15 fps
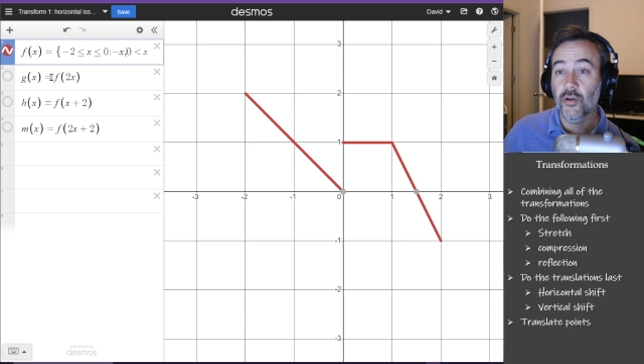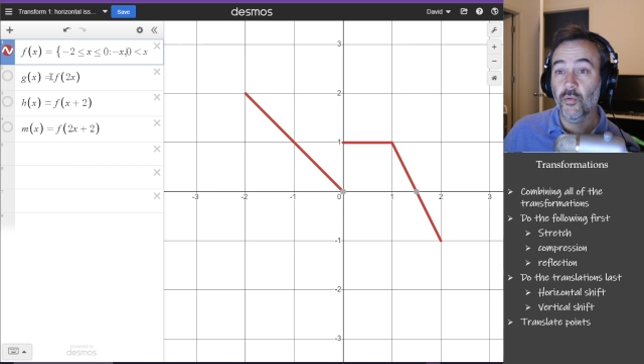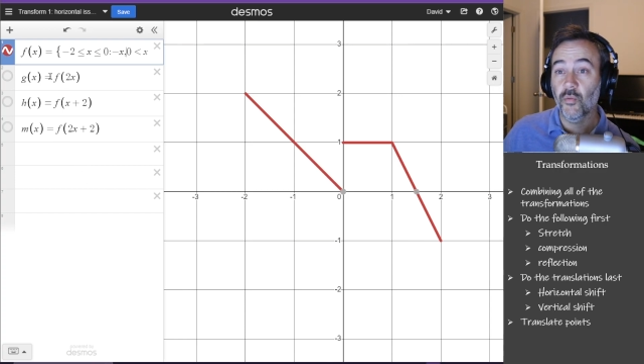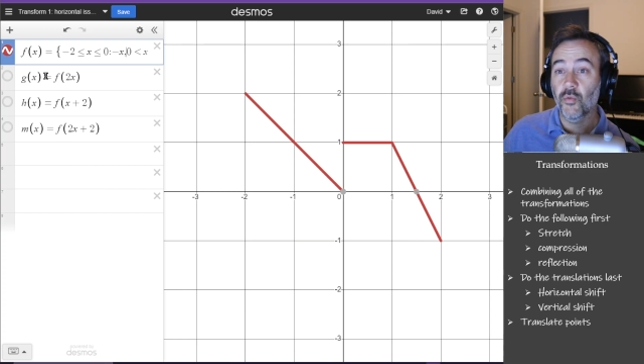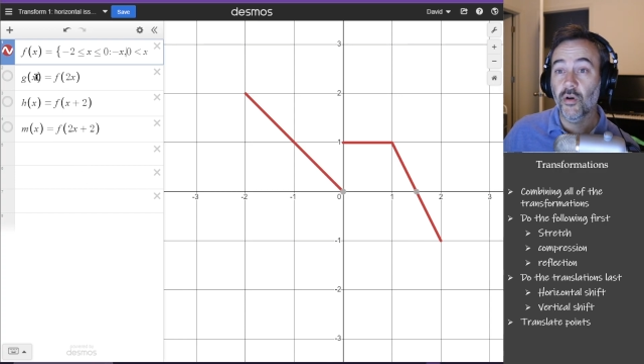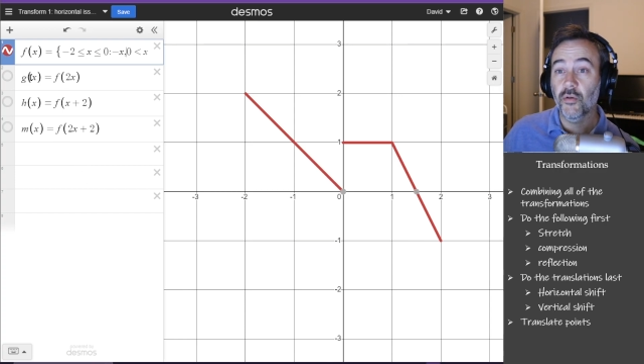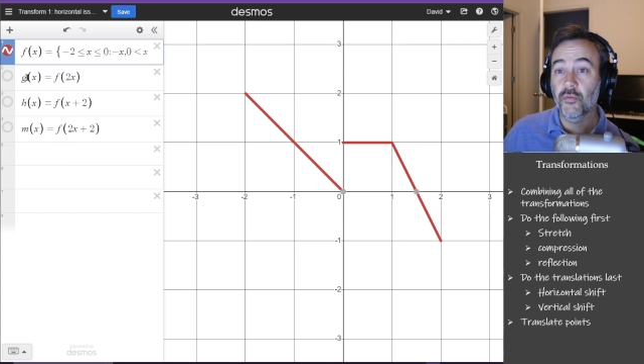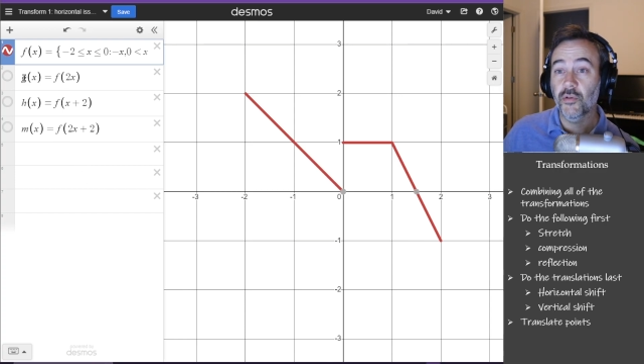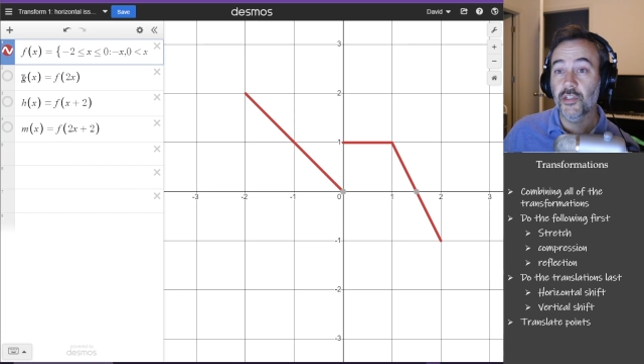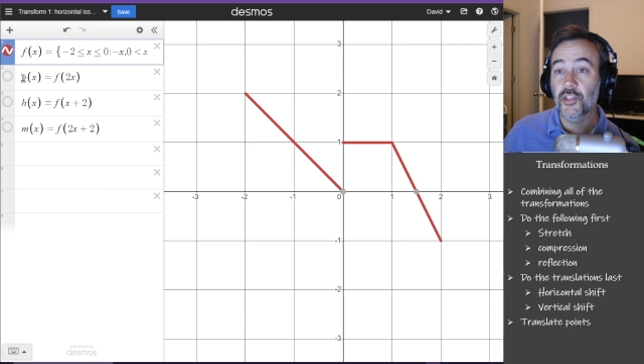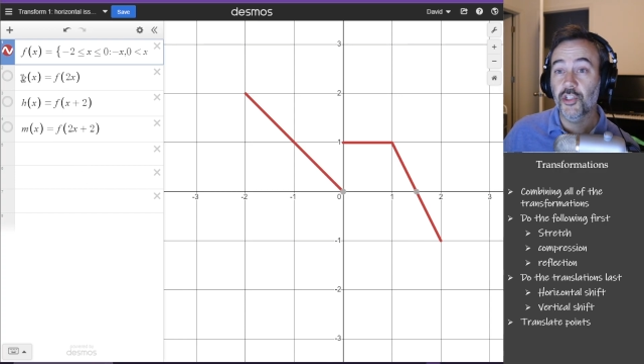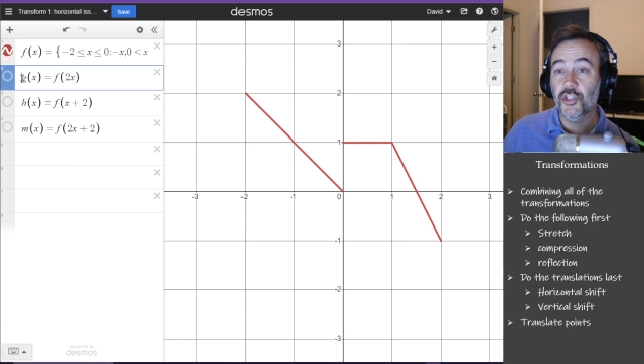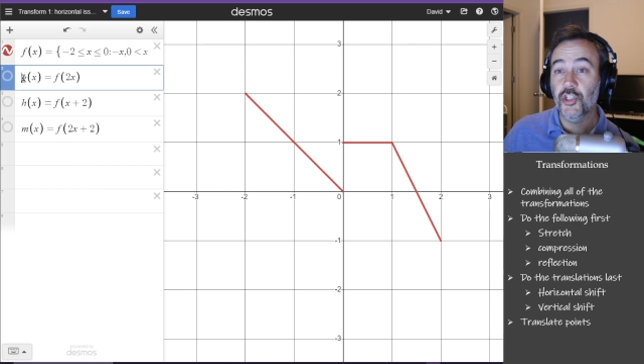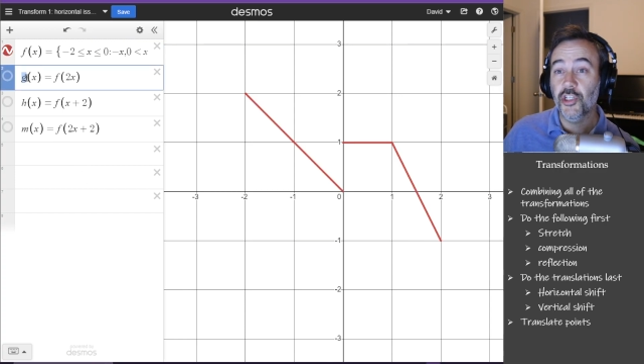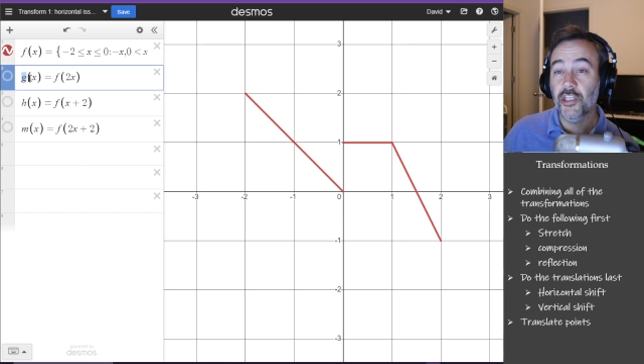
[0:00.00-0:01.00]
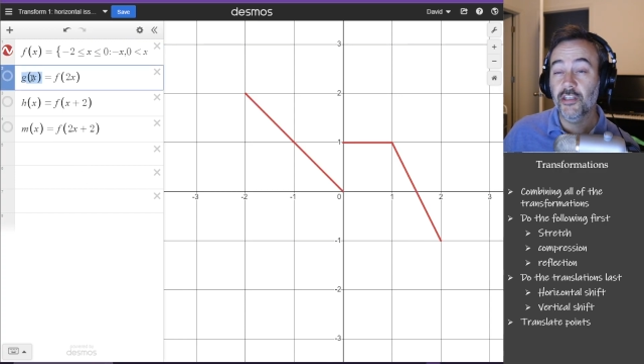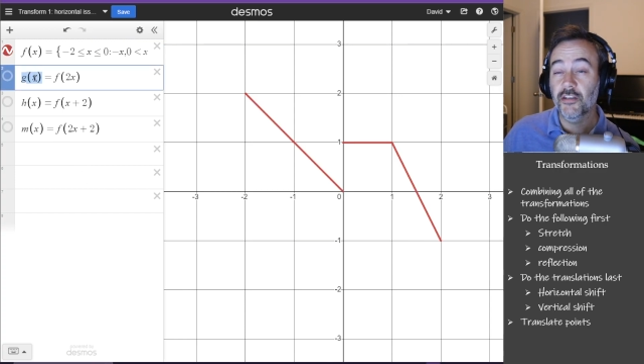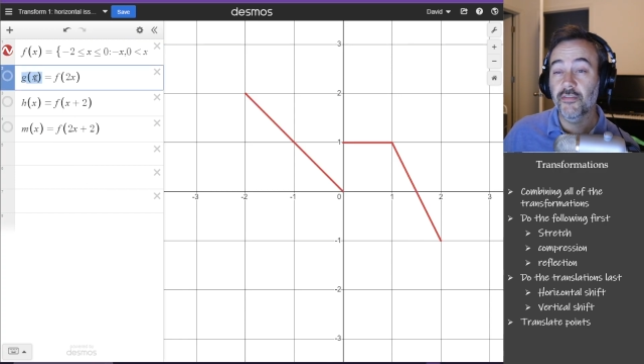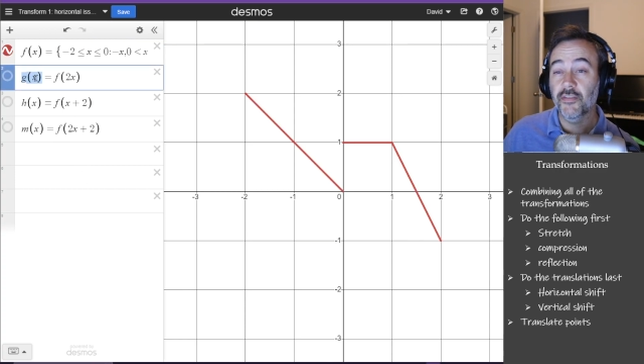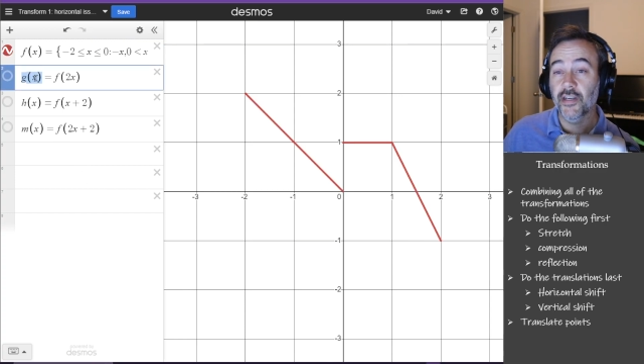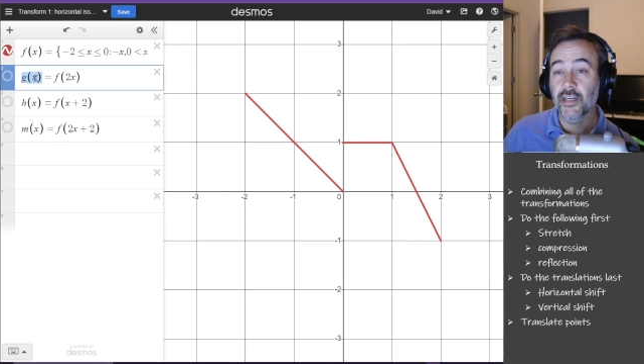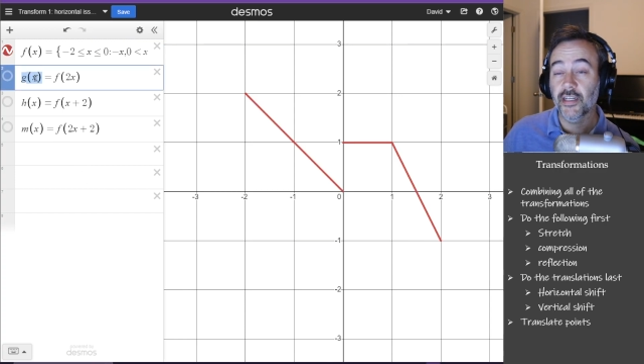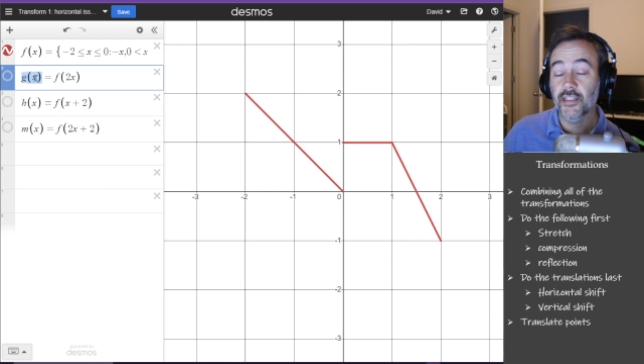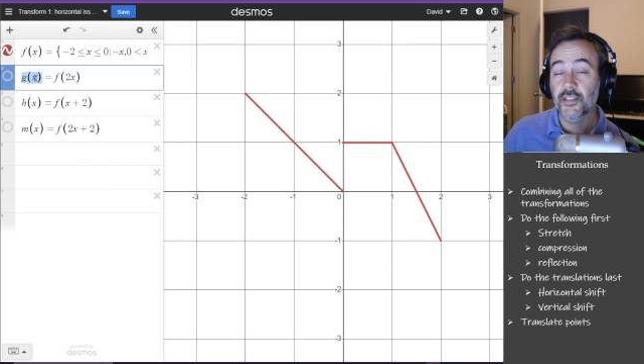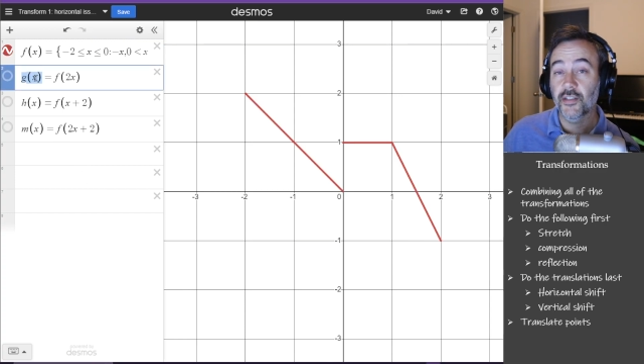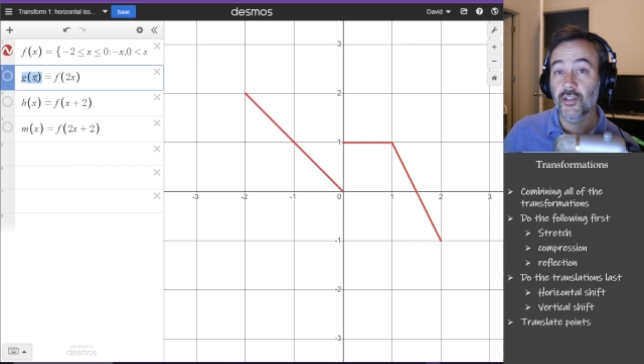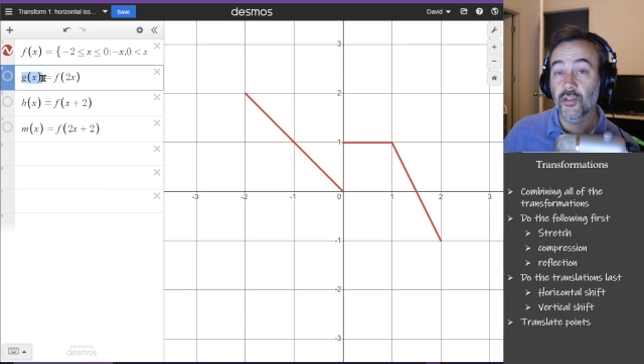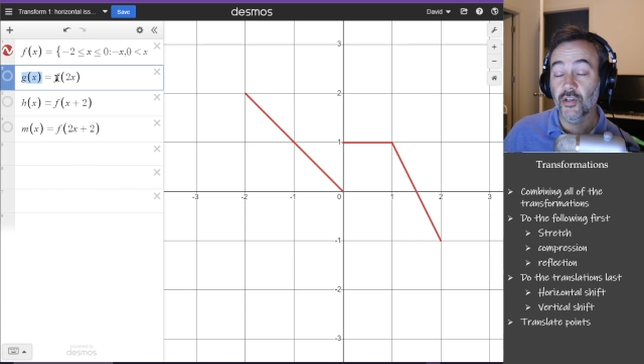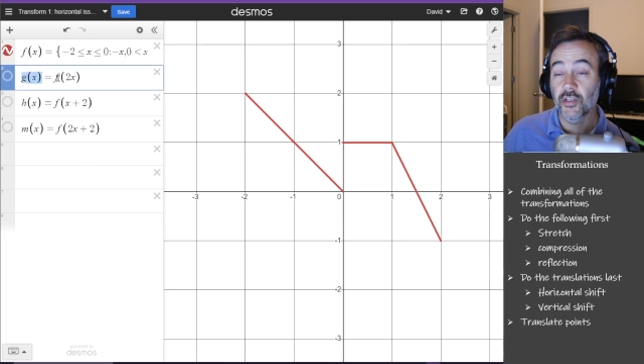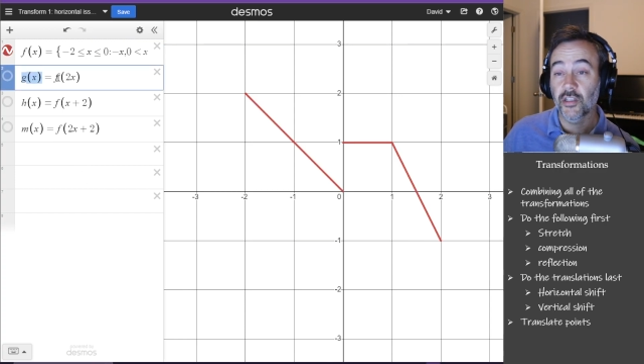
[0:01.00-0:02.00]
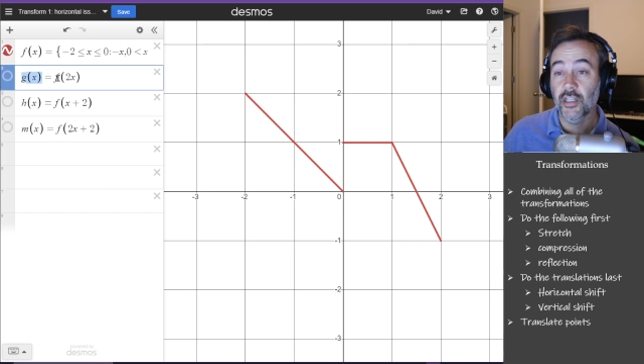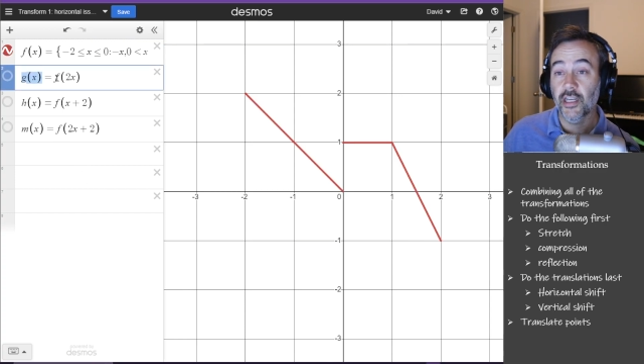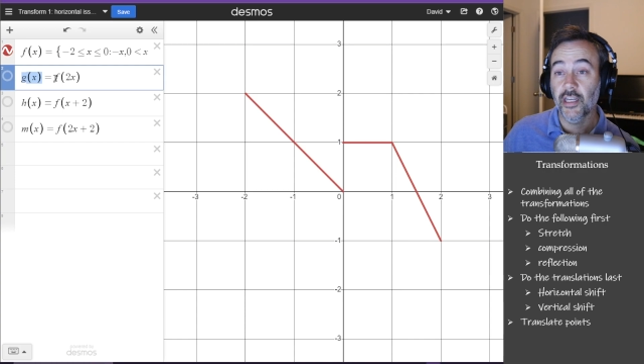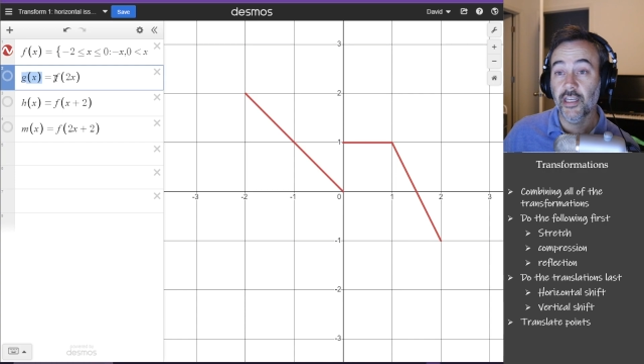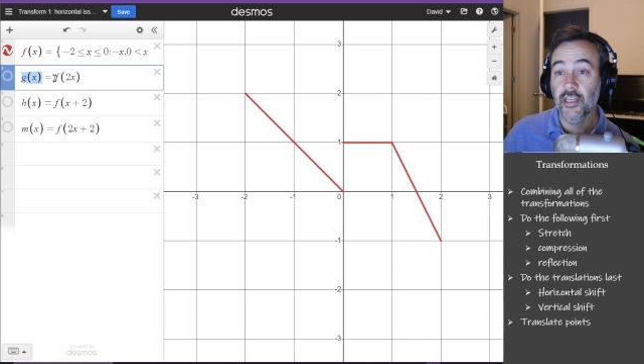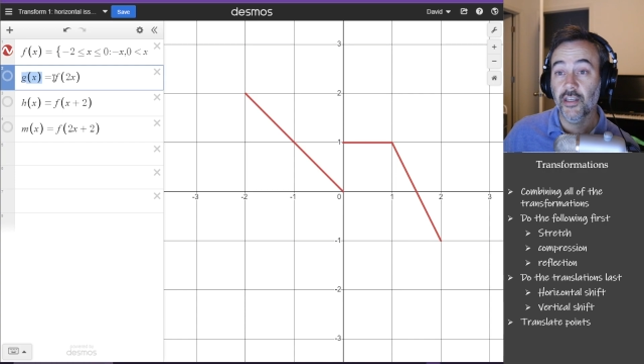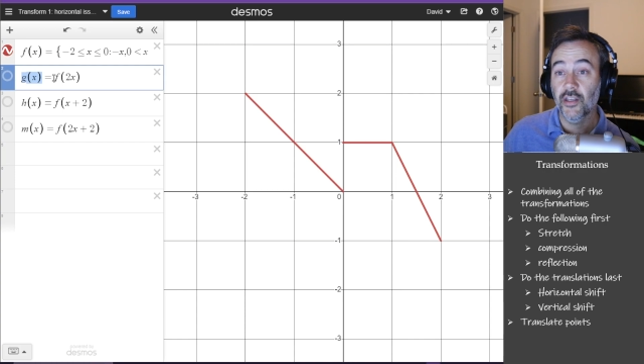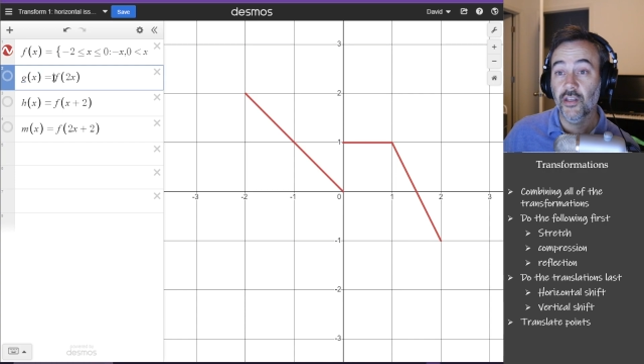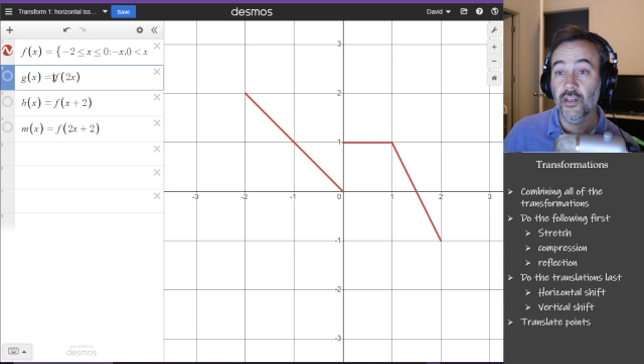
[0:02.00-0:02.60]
what would g of x look like?